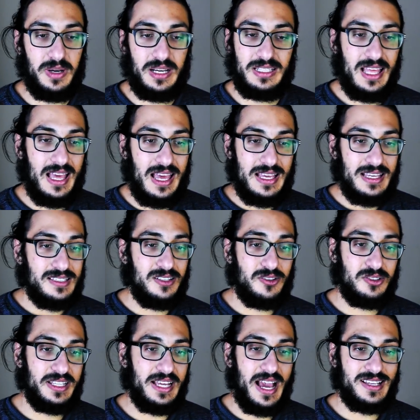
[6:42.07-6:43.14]
But
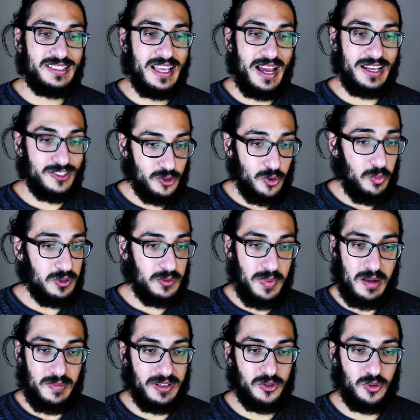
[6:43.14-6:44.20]
seriously, guys, I saw
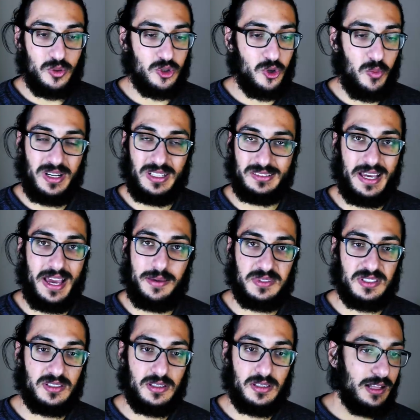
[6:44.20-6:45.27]
Spider-Man 2 so many
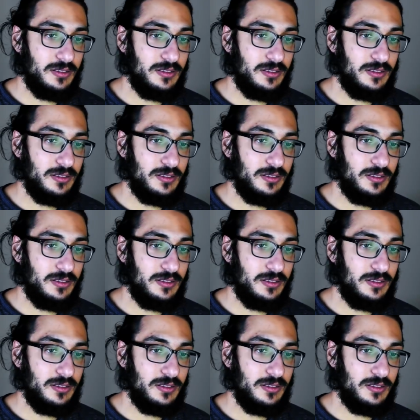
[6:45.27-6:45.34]
times.